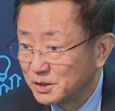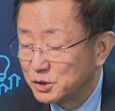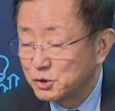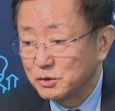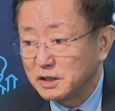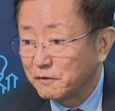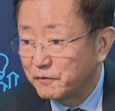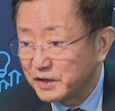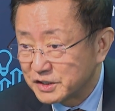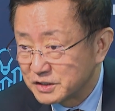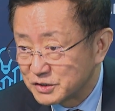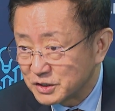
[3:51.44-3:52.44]
to the
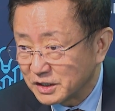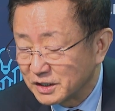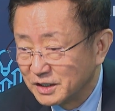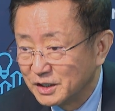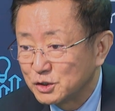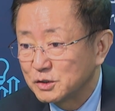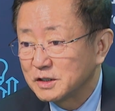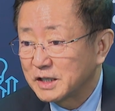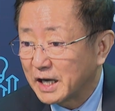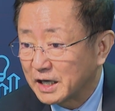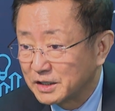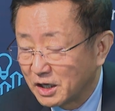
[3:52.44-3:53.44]
efficiency, to the
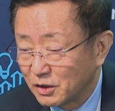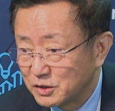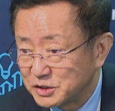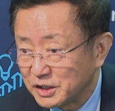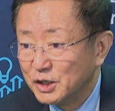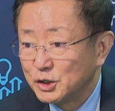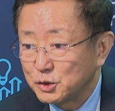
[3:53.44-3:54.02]
technology,